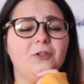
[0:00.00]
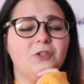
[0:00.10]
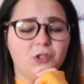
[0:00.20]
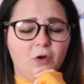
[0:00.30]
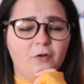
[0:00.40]

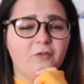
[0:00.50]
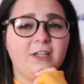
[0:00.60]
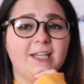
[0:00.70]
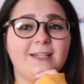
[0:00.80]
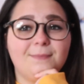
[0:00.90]
so
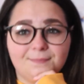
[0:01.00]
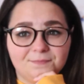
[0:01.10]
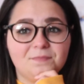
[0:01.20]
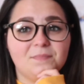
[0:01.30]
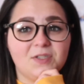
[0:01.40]
funny.
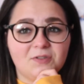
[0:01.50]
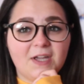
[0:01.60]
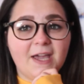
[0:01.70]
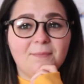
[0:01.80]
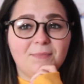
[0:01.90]
So
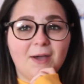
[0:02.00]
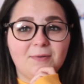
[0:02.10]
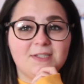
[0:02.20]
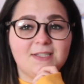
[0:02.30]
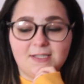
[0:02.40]
yeah, that
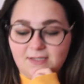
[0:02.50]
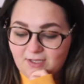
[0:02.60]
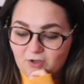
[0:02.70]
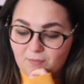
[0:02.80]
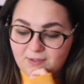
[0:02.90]
was the scene
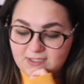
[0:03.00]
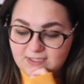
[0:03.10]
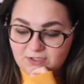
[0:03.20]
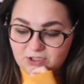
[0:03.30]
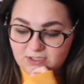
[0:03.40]
that got me in
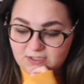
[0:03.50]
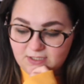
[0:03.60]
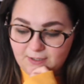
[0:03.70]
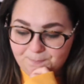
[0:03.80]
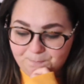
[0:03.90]

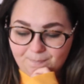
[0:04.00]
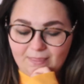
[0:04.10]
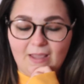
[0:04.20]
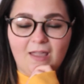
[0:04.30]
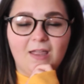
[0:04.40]
stitches.
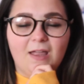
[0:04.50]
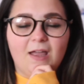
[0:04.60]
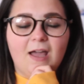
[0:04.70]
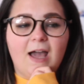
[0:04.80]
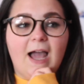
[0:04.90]

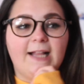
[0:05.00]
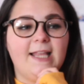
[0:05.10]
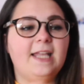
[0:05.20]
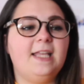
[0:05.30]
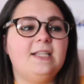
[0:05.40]
And
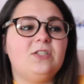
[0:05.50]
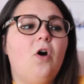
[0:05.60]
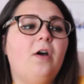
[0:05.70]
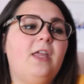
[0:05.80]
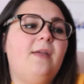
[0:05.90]
then he's
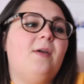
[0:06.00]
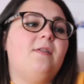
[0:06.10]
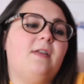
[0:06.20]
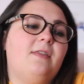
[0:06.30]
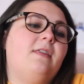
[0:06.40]
talking
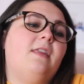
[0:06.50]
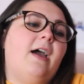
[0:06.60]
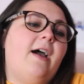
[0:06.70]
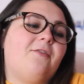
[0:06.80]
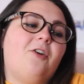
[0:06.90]
about,
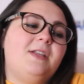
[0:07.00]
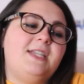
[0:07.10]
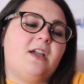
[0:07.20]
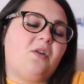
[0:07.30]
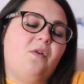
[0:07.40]
I've got
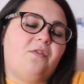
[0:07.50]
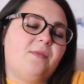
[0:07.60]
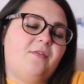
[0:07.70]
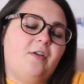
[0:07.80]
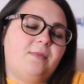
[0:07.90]
to take a quote from
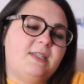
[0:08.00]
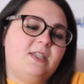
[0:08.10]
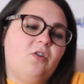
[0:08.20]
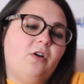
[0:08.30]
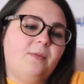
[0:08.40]
the film because
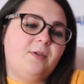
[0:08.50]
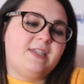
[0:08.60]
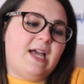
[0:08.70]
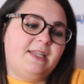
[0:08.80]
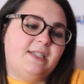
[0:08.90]
he's talking about
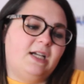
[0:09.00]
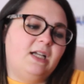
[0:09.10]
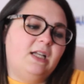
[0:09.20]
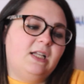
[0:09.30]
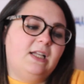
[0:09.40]
Santa
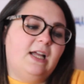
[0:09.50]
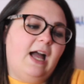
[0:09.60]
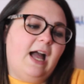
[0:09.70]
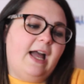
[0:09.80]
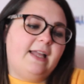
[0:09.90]

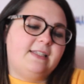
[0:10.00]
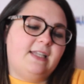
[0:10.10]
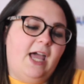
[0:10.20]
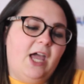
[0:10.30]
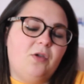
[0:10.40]
and
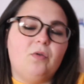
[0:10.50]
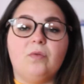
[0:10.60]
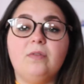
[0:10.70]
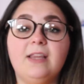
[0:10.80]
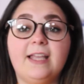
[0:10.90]

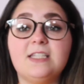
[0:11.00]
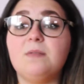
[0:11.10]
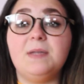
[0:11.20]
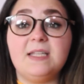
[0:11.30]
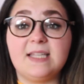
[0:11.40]
how, like,
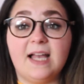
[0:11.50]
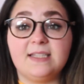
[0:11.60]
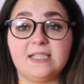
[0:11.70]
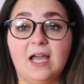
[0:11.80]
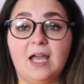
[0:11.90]
to be
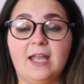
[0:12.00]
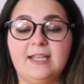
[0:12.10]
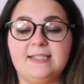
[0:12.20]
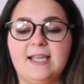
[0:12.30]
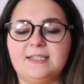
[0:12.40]
Santa, and
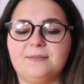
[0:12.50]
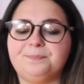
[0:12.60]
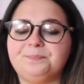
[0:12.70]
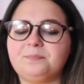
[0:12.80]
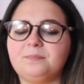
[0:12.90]
he says,
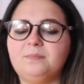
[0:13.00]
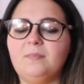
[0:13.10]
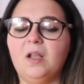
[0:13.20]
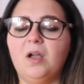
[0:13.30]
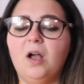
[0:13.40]

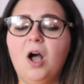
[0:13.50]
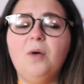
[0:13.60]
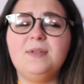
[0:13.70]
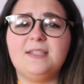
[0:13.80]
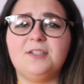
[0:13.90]

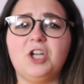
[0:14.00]
always in a